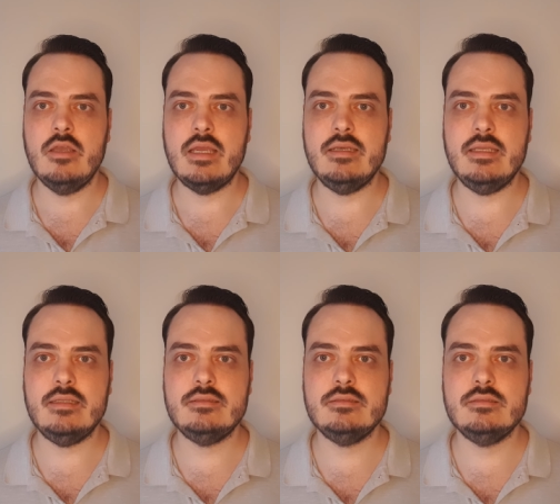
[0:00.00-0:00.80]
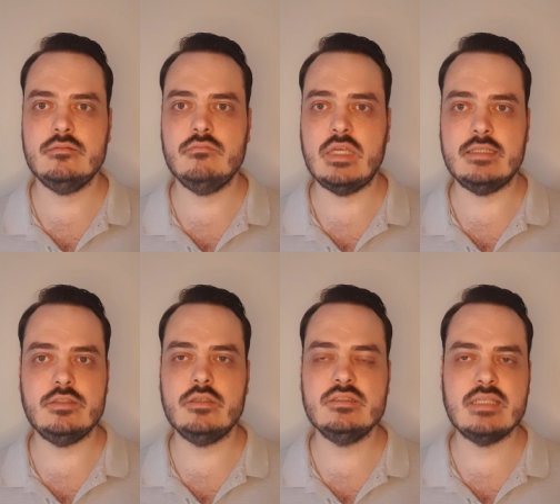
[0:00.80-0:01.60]
And yet at
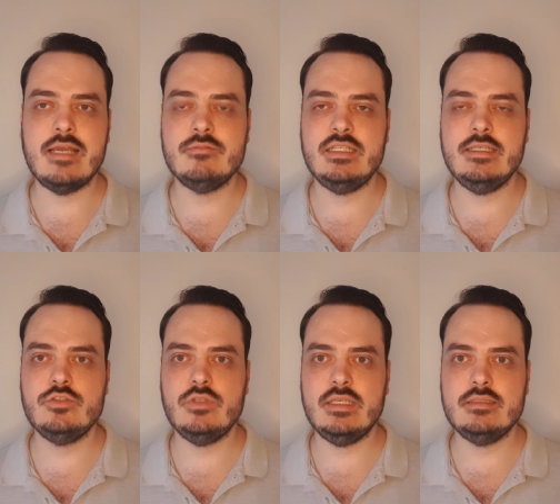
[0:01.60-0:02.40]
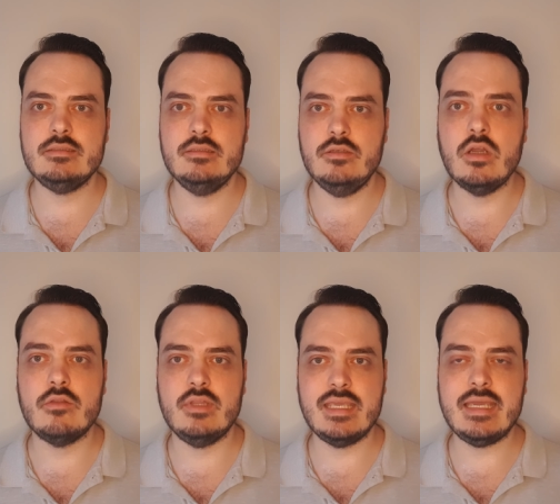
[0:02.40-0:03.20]
certain times in history it's
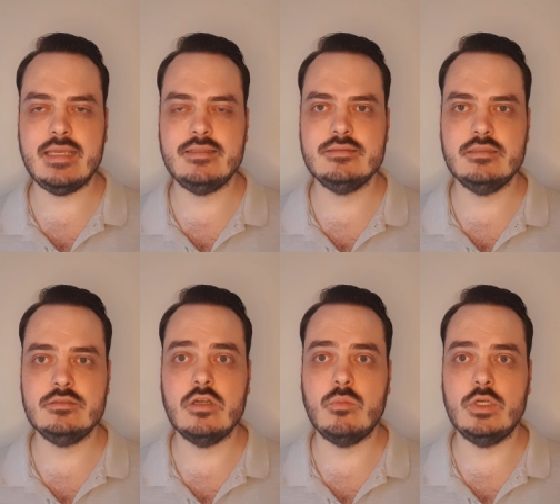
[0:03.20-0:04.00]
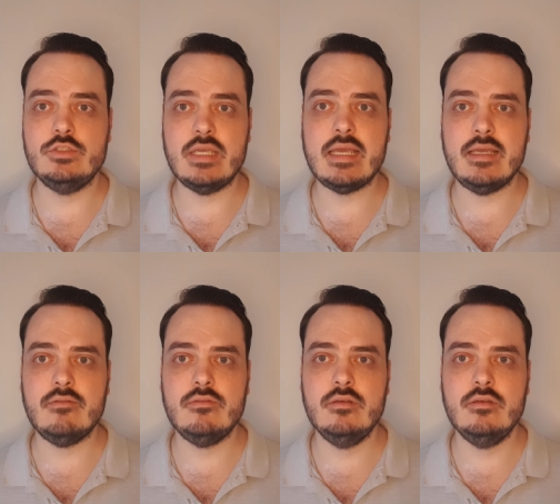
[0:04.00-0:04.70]
not the case. It's not what you have.